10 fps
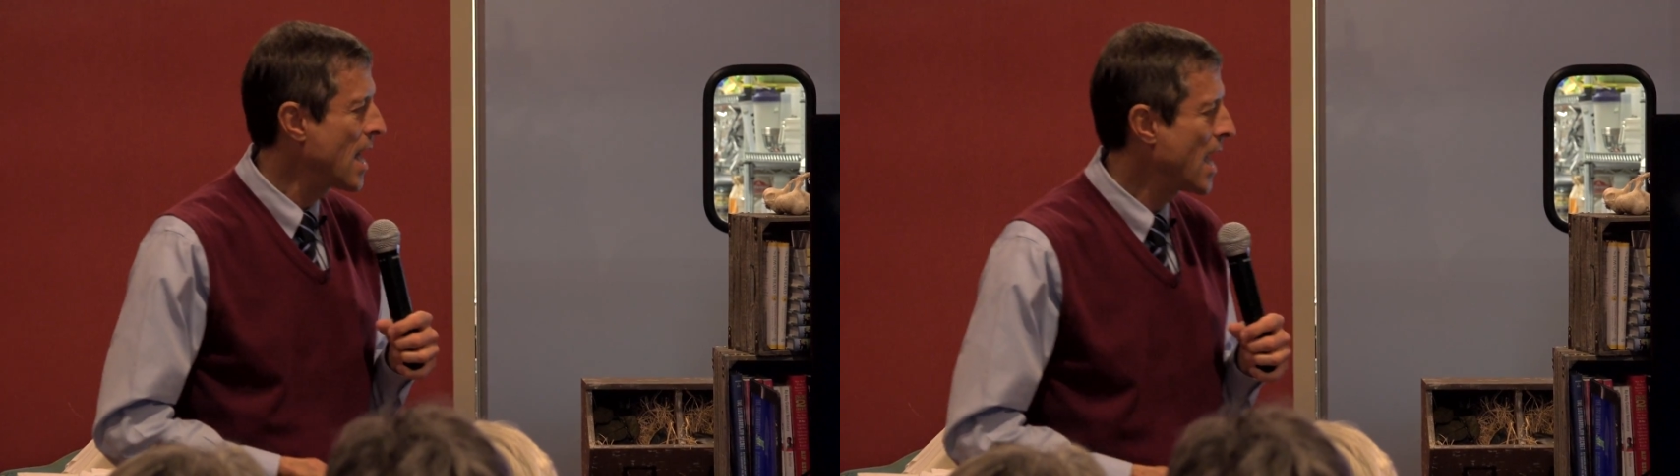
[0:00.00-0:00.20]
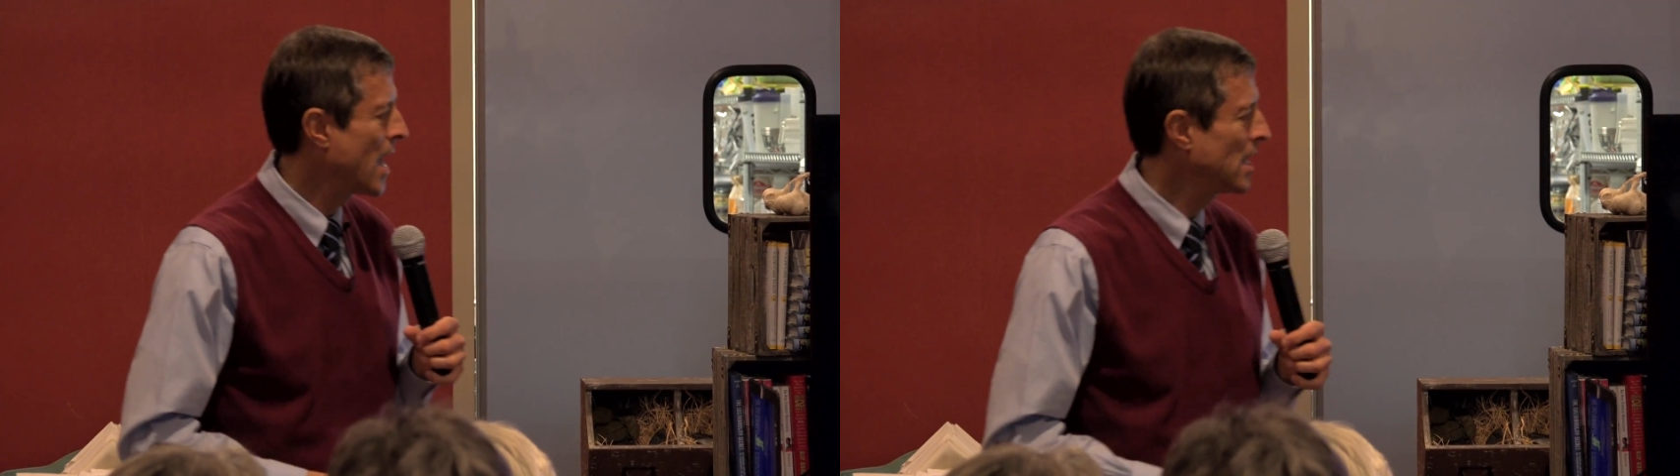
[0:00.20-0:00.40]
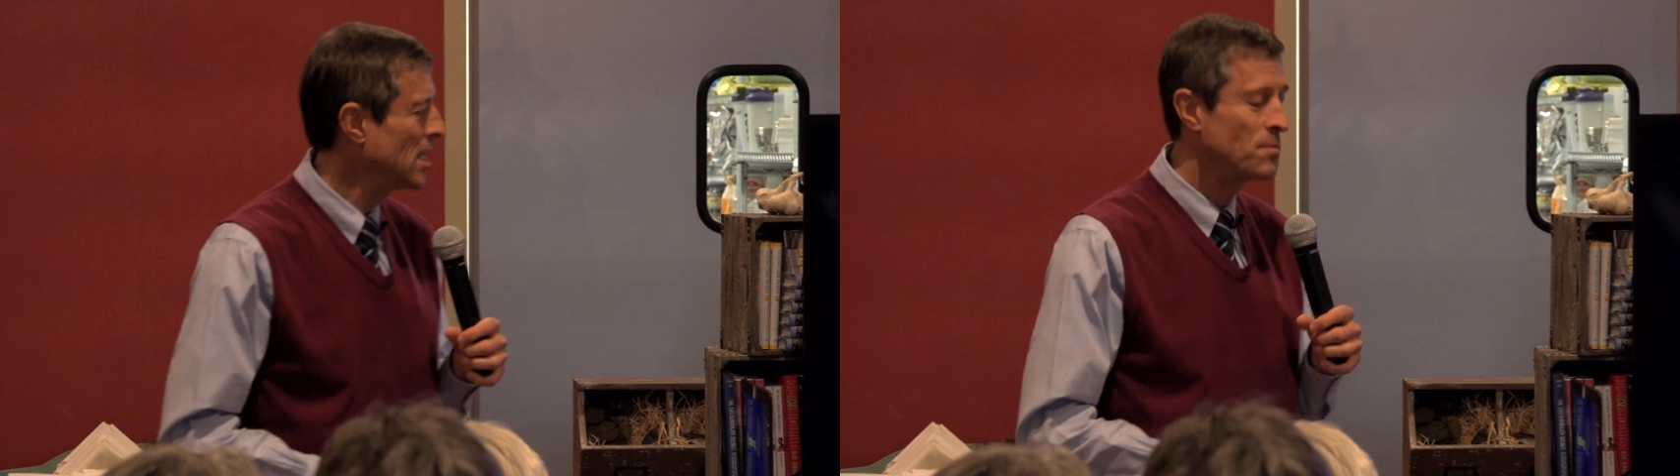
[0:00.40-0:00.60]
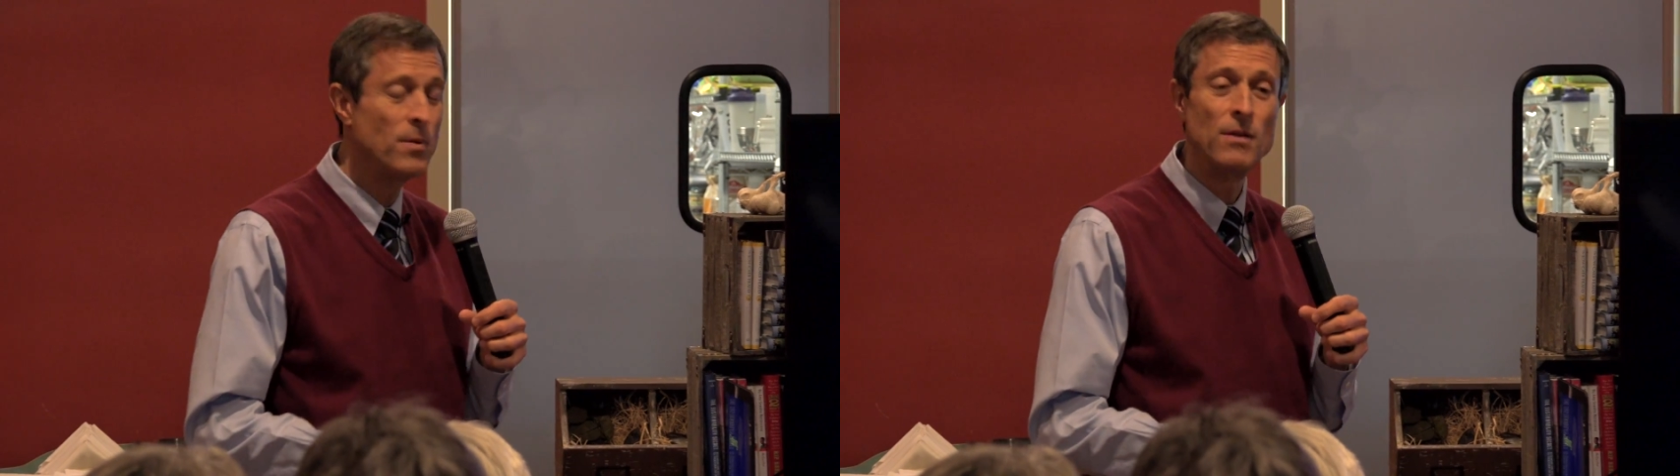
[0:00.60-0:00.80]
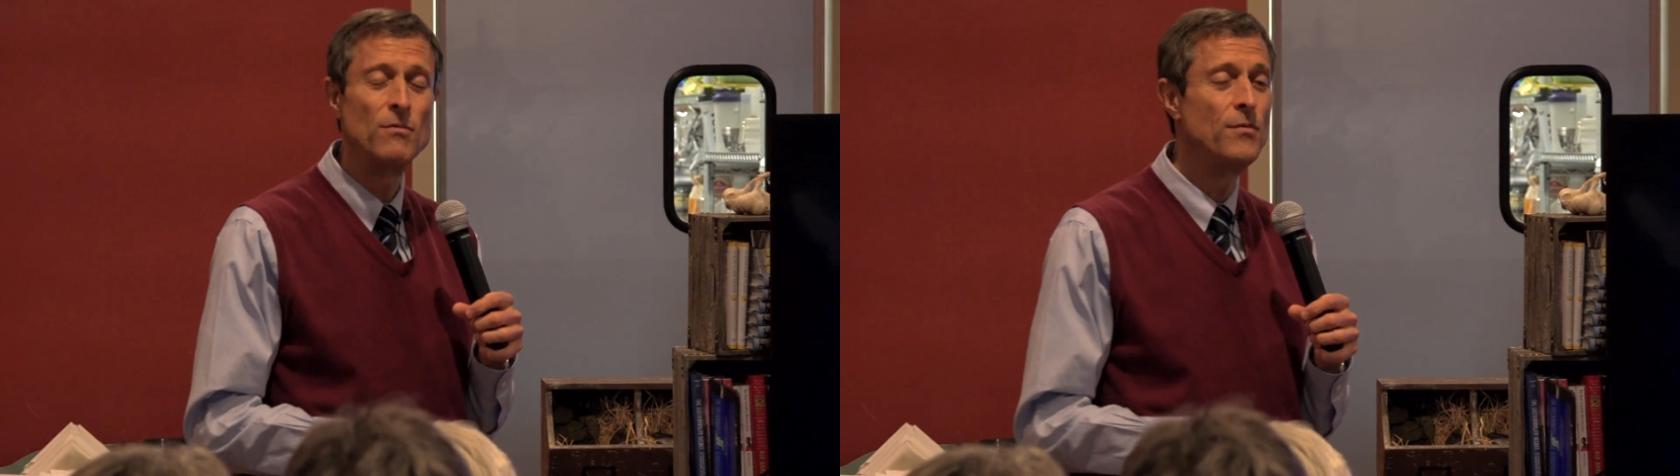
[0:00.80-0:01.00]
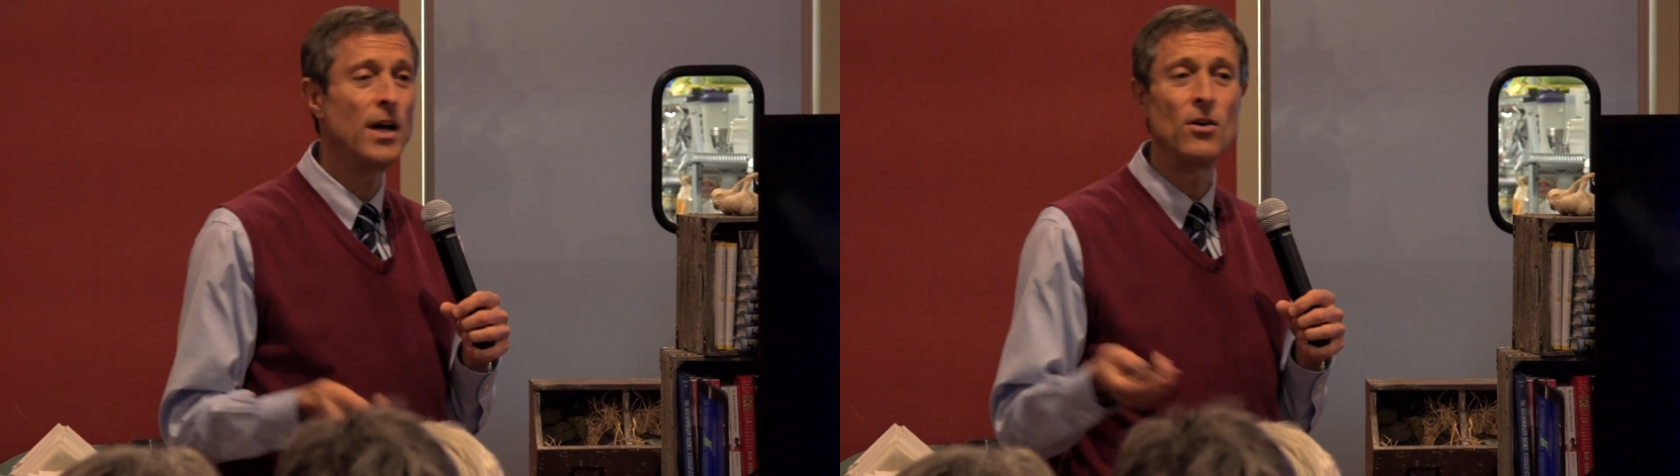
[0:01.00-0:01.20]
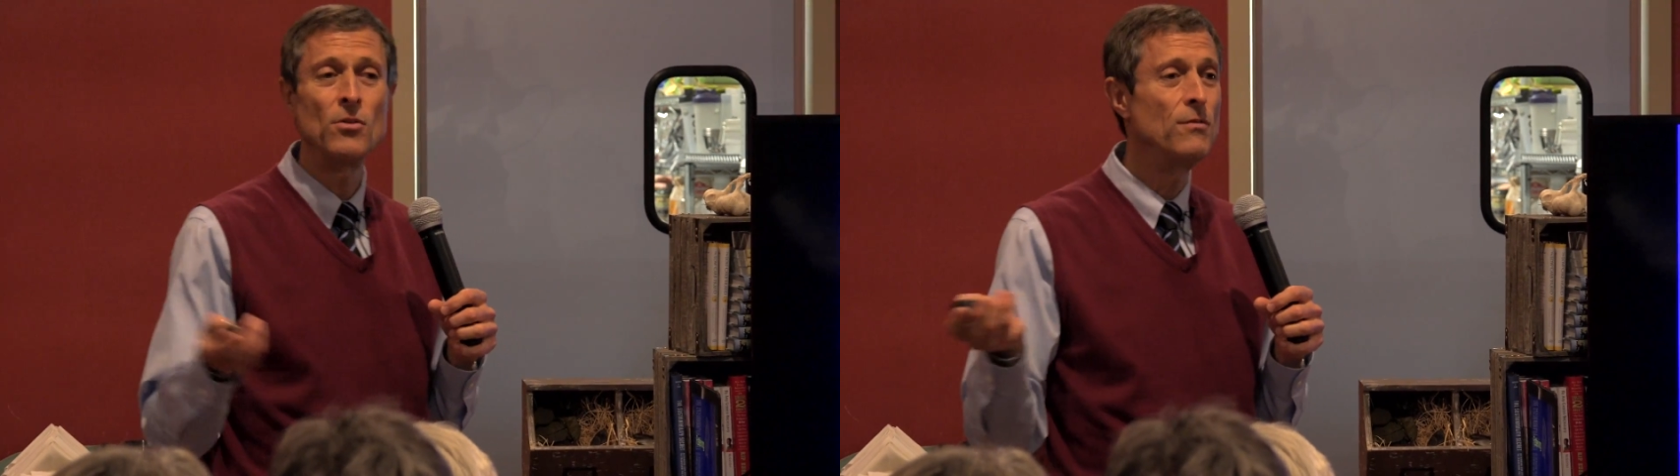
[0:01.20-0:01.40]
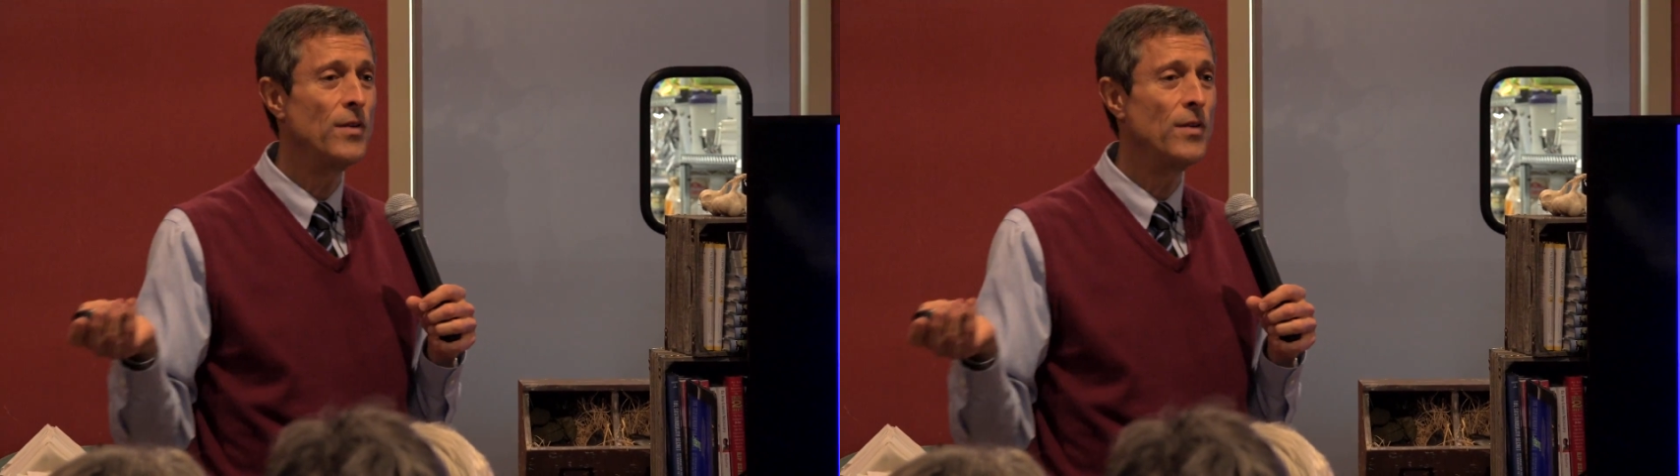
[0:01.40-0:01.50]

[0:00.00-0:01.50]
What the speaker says: And it's been very,